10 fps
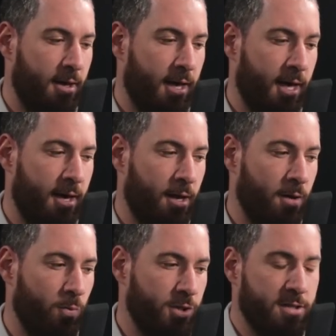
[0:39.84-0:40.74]

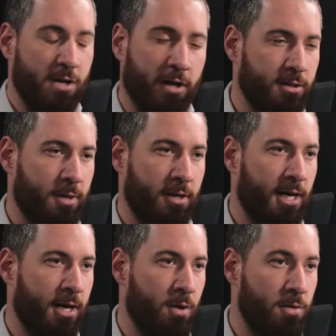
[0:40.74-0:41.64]
and we just talked about
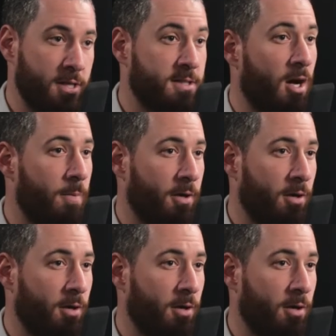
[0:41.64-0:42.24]
how this topic